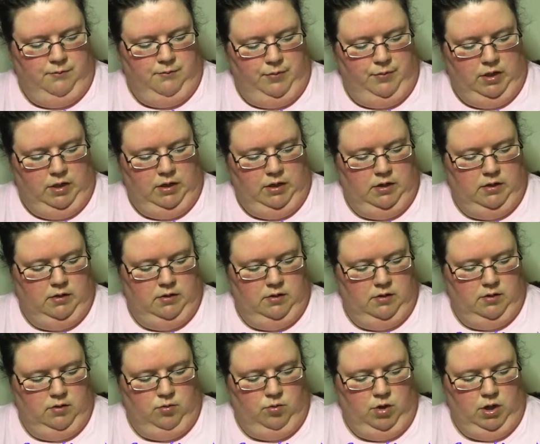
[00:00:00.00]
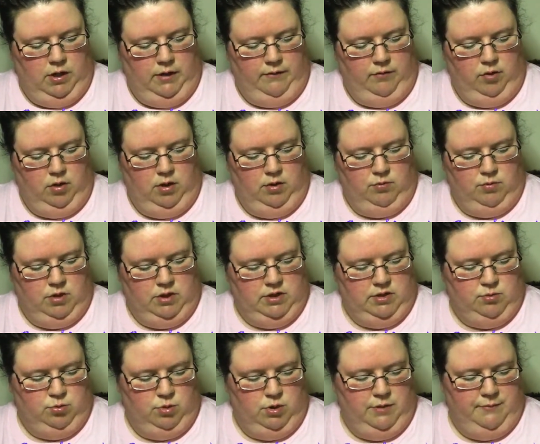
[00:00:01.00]
but whatever it
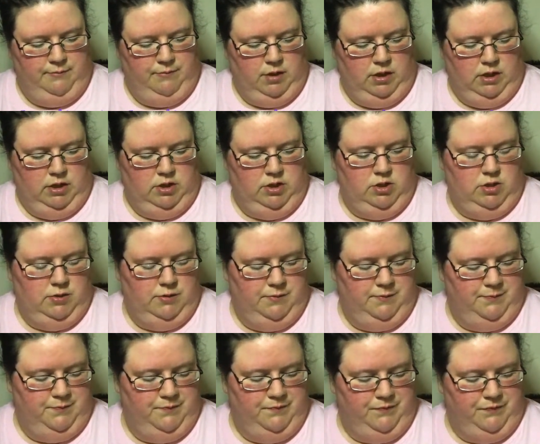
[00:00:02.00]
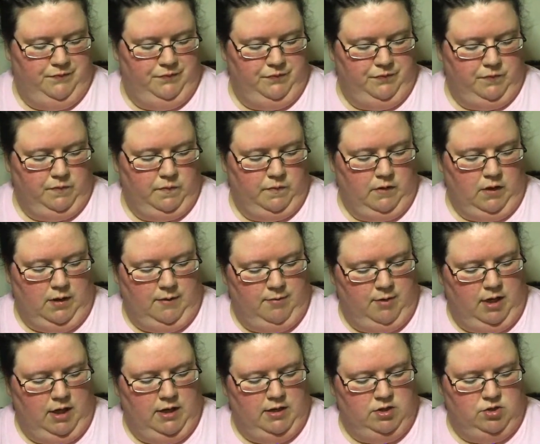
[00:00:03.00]
was wouldn't budge. I
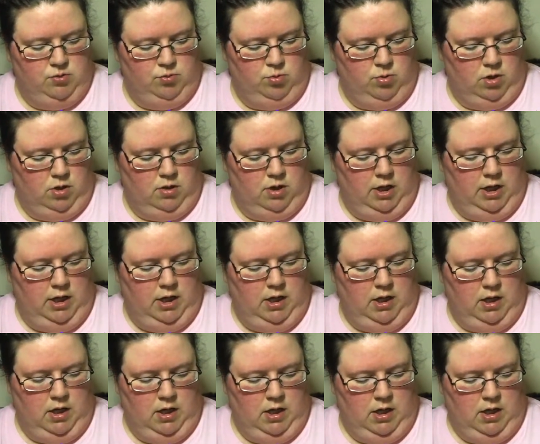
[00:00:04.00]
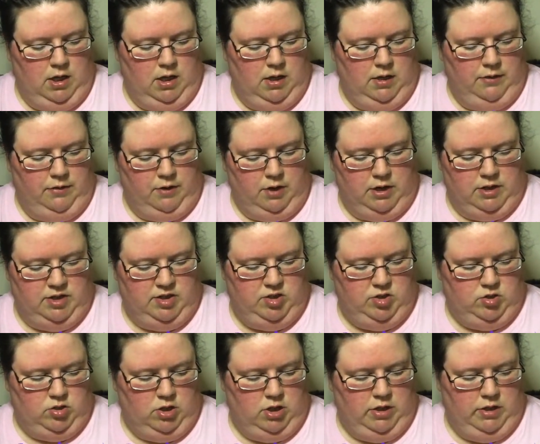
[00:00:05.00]
began to worry, and thoughts
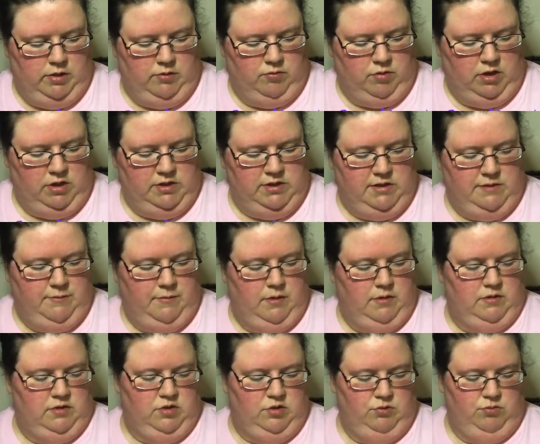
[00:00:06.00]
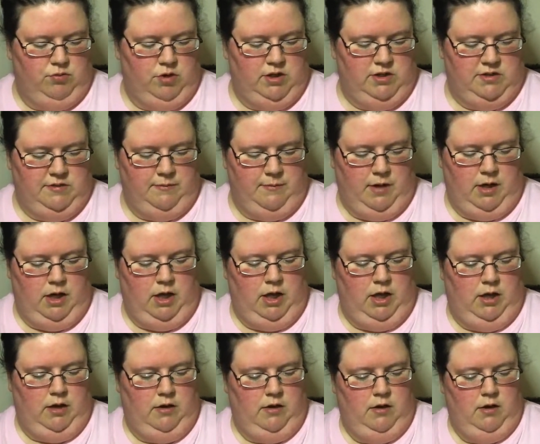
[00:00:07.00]
started race in my
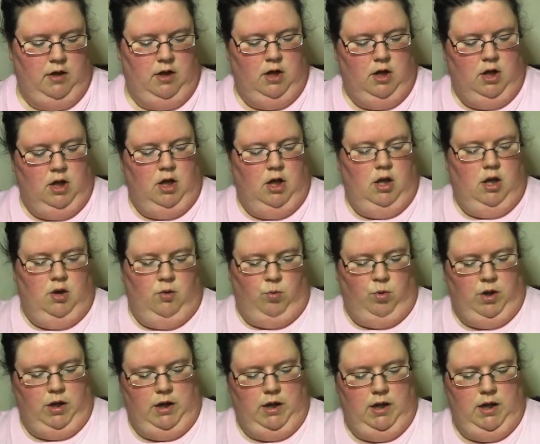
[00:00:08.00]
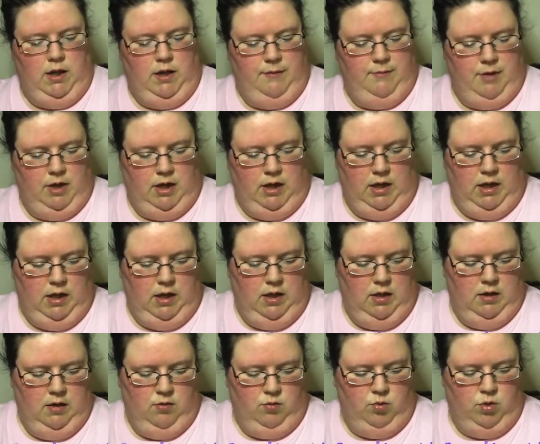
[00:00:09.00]
head. Would
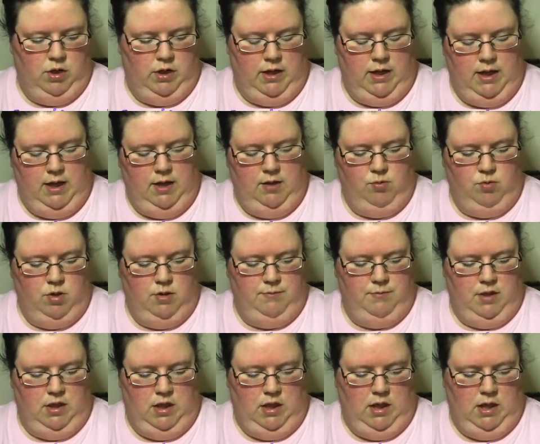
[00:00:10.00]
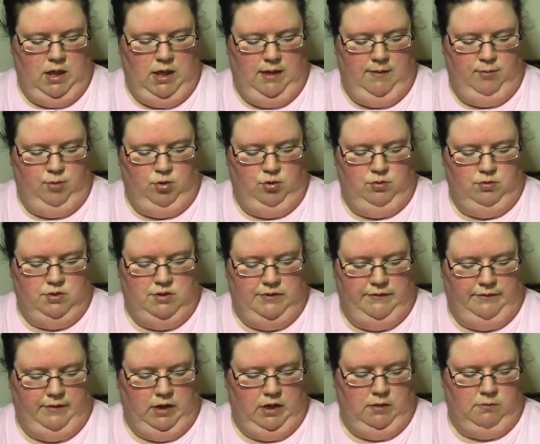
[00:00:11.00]
anyone be able to
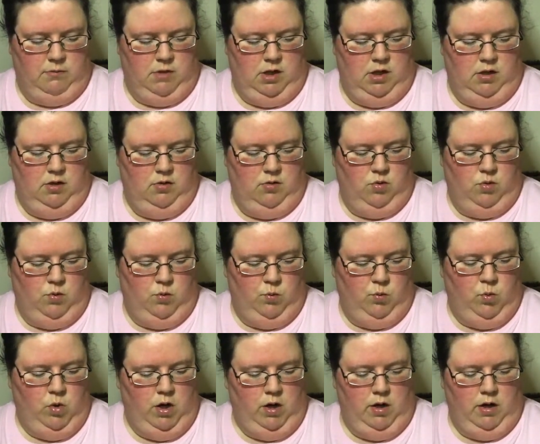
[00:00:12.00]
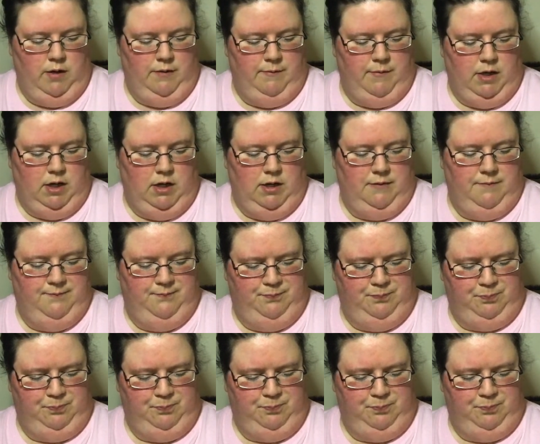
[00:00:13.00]
find me? Where am I?